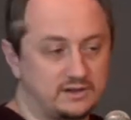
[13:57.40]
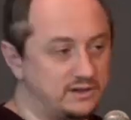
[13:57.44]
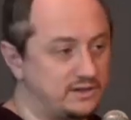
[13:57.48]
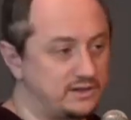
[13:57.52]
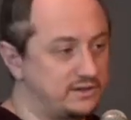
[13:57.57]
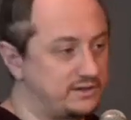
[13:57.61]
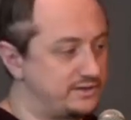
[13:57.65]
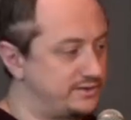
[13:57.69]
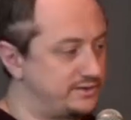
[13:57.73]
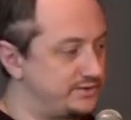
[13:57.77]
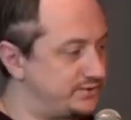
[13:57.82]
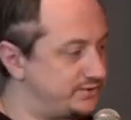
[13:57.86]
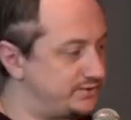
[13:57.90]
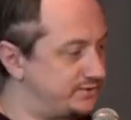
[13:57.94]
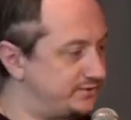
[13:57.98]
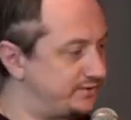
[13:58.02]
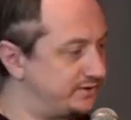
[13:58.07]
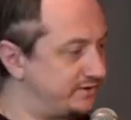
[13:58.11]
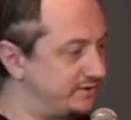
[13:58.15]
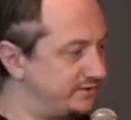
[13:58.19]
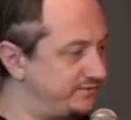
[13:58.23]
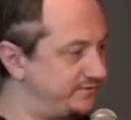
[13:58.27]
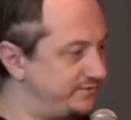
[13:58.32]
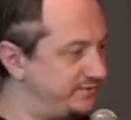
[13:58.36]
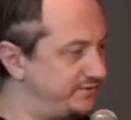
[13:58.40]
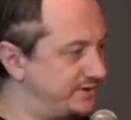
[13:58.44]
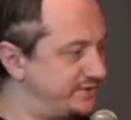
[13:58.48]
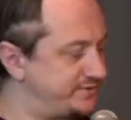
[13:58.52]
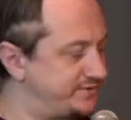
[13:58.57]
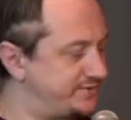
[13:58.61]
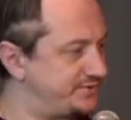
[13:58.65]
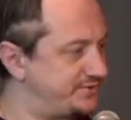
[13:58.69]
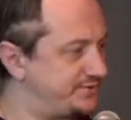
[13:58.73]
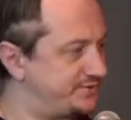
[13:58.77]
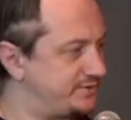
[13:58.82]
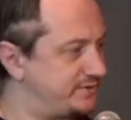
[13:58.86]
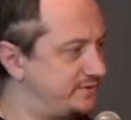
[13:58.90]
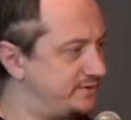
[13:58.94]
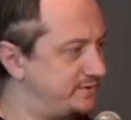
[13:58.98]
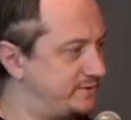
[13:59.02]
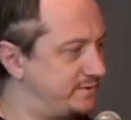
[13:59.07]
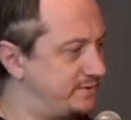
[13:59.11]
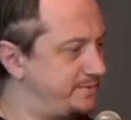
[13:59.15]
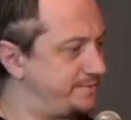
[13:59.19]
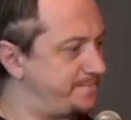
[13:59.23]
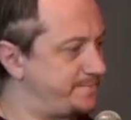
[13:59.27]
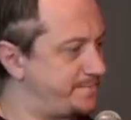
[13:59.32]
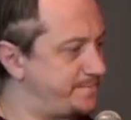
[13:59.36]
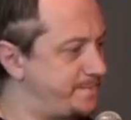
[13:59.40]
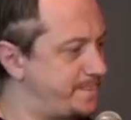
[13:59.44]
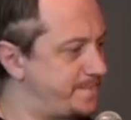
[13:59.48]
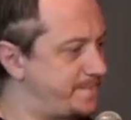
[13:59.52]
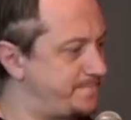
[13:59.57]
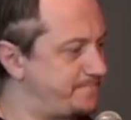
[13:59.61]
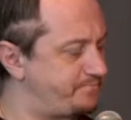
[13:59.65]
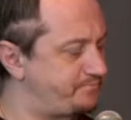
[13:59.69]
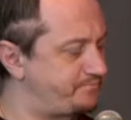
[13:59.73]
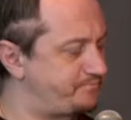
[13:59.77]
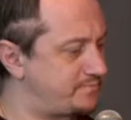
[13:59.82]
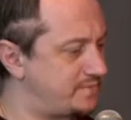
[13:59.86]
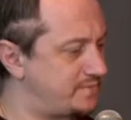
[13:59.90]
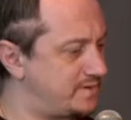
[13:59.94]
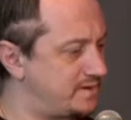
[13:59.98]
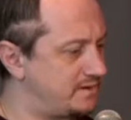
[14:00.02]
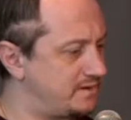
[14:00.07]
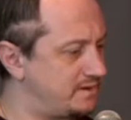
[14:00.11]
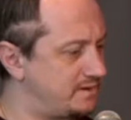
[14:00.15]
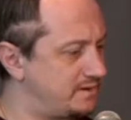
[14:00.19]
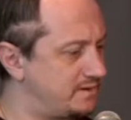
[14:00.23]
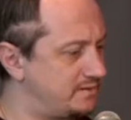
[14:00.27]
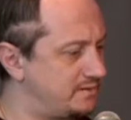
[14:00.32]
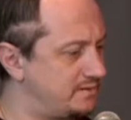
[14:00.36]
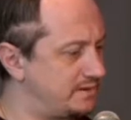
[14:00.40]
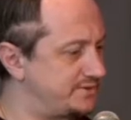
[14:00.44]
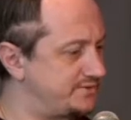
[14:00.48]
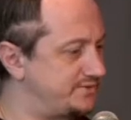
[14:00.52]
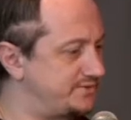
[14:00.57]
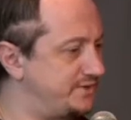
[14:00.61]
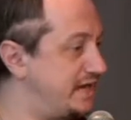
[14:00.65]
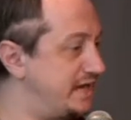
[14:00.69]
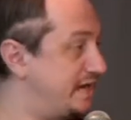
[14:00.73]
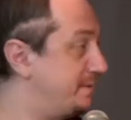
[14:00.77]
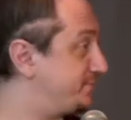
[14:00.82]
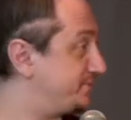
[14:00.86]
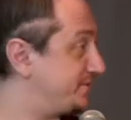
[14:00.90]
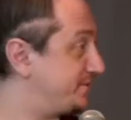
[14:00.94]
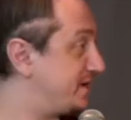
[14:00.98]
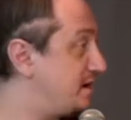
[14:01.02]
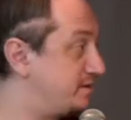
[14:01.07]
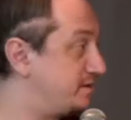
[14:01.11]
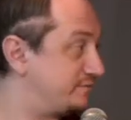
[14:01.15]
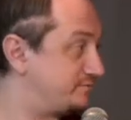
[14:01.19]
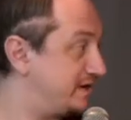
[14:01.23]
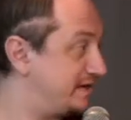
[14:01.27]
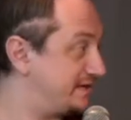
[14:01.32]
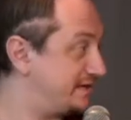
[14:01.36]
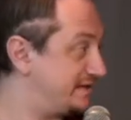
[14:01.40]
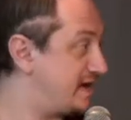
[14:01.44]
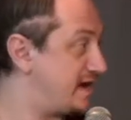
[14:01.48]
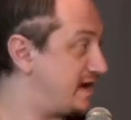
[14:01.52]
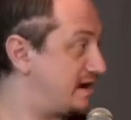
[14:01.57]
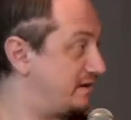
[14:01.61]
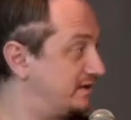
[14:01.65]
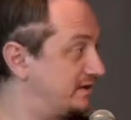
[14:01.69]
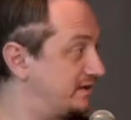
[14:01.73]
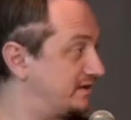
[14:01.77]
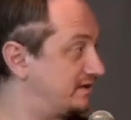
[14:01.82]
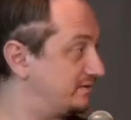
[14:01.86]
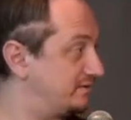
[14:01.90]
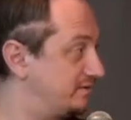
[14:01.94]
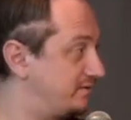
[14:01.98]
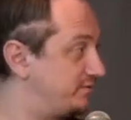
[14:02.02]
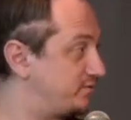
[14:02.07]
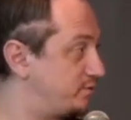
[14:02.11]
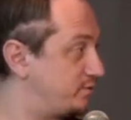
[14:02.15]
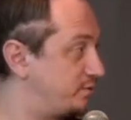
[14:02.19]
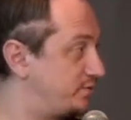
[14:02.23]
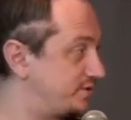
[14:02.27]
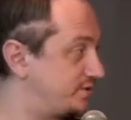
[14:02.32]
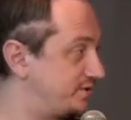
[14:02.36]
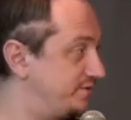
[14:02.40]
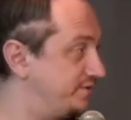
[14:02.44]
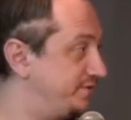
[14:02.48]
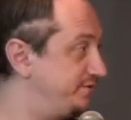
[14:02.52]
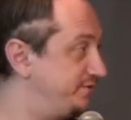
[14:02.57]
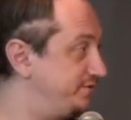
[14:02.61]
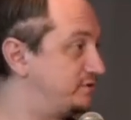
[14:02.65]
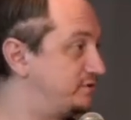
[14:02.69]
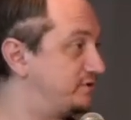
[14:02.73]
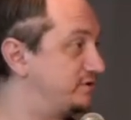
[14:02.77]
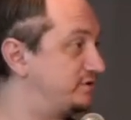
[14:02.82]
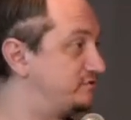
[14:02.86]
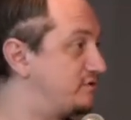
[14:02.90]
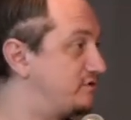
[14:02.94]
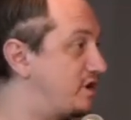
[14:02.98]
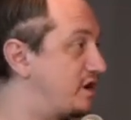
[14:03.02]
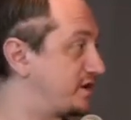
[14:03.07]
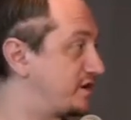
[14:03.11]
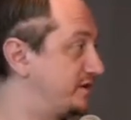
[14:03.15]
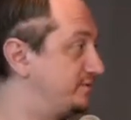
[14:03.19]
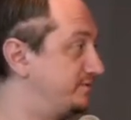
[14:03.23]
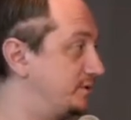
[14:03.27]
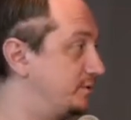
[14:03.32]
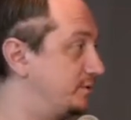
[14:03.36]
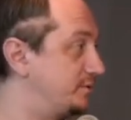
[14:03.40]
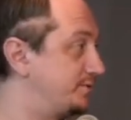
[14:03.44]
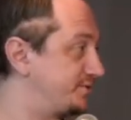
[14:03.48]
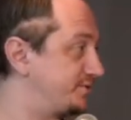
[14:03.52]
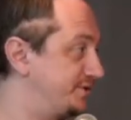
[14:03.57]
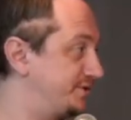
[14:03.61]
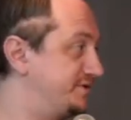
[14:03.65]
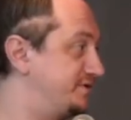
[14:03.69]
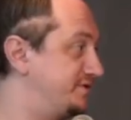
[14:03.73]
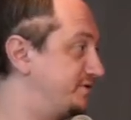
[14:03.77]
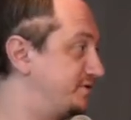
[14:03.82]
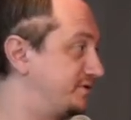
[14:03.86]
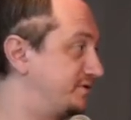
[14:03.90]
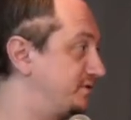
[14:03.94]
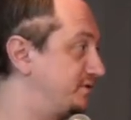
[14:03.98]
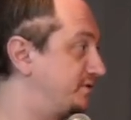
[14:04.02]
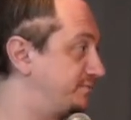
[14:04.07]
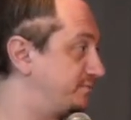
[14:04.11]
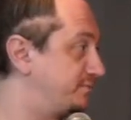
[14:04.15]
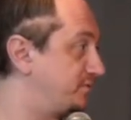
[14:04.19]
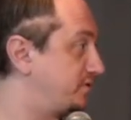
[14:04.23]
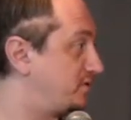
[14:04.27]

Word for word: stuff that's um, that's the hip sound right now. Like, of course, if you're in the rock and roll scene, you're gonna come